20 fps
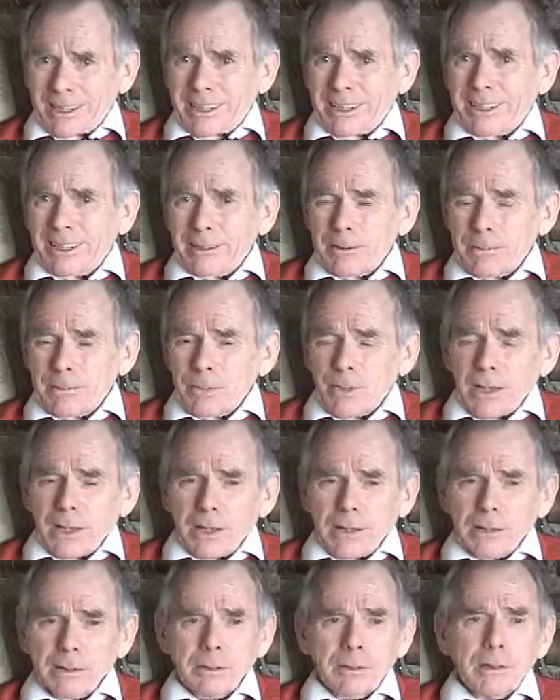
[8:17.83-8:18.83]

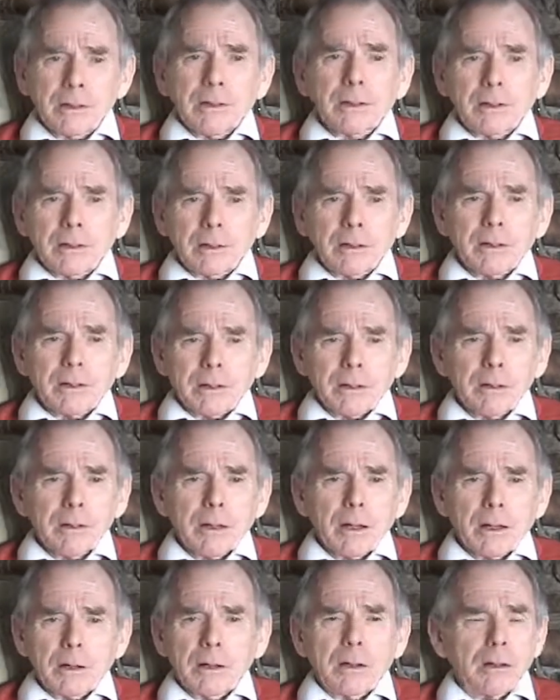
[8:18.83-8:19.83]

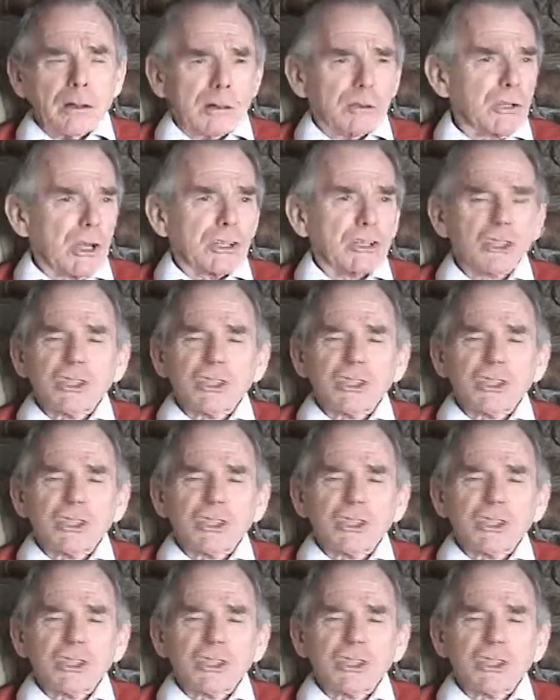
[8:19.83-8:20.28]
a